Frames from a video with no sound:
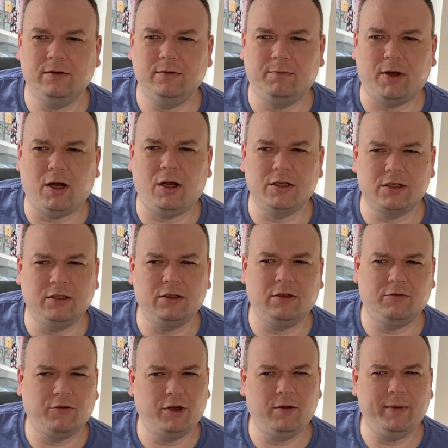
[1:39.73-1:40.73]

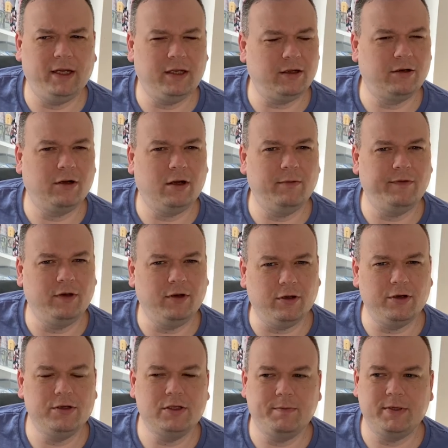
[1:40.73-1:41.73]
parcel.royalmail.com if you're not
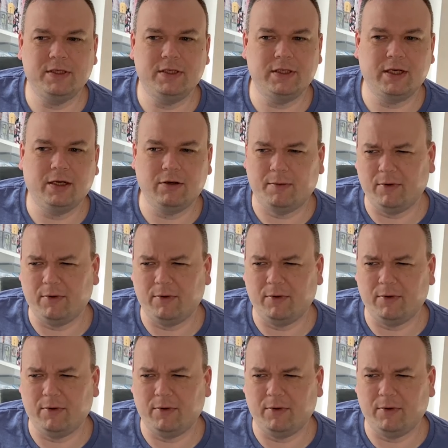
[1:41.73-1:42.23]
using a business account.